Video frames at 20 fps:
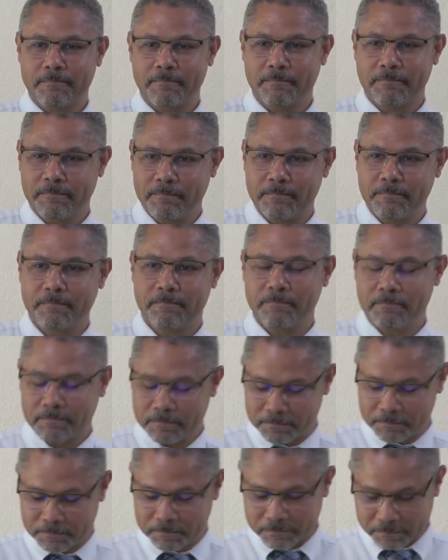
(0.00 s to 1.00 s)
Mm-hmm.
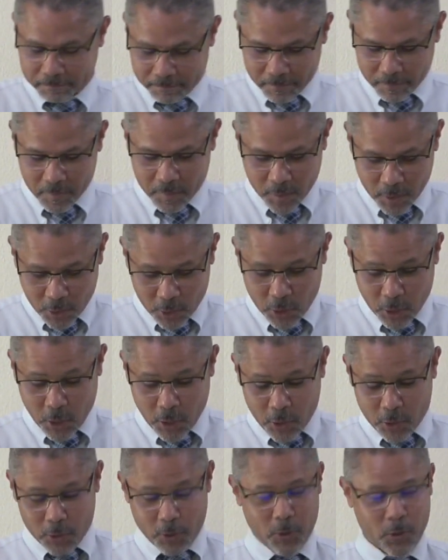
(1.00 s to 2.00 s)

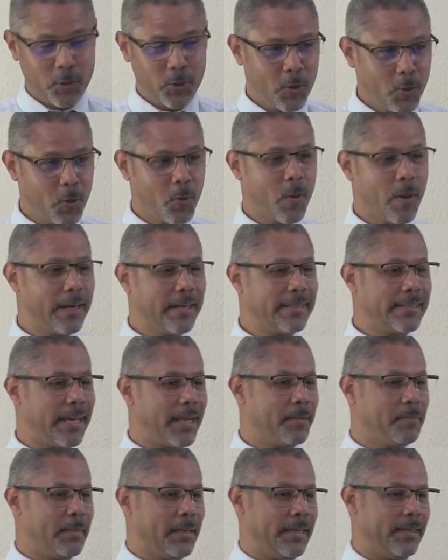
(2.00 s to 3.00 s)
So you want to
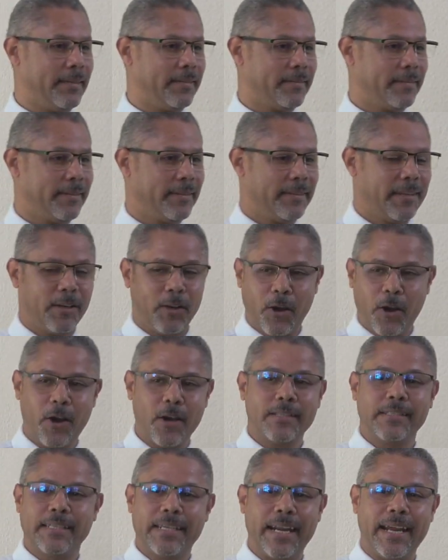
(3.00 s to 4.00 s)
tell me that
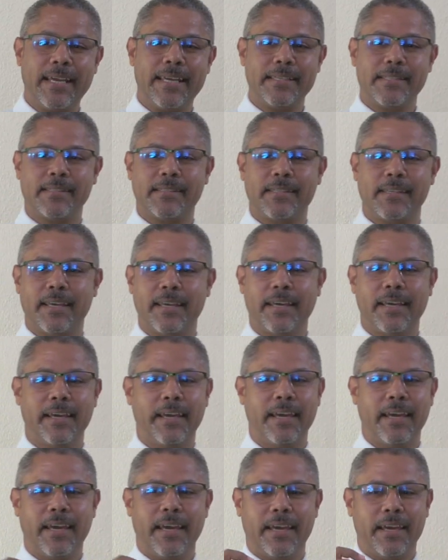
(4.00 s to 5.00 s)
God's grace
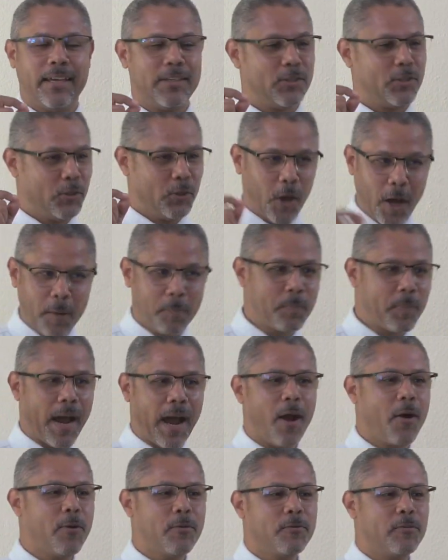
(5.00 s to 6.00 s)
is not
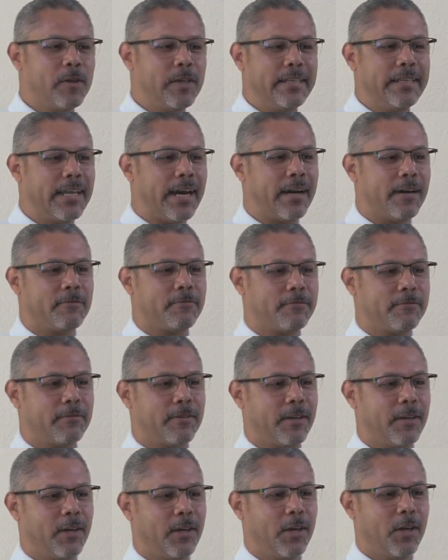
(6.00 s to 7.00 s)
powerful enough
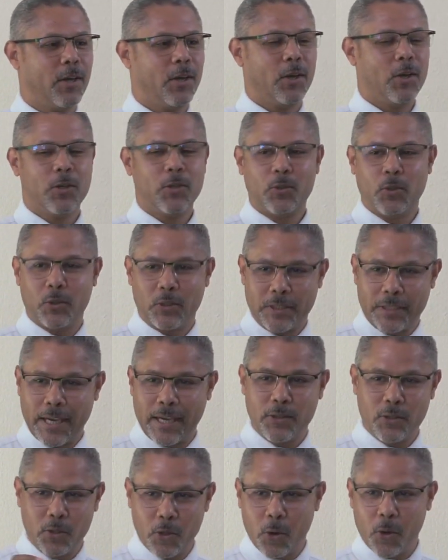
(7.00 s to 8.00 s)
to
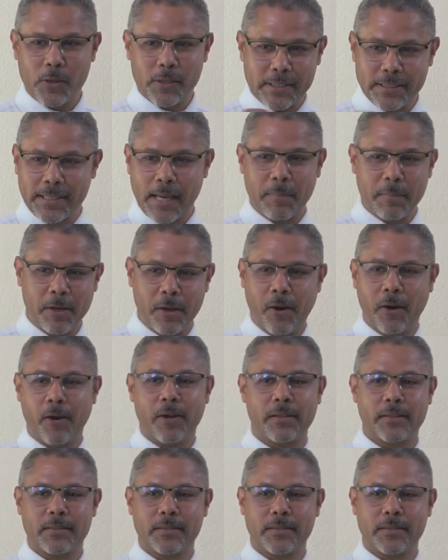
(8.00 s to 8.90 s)
change your stubborn heart.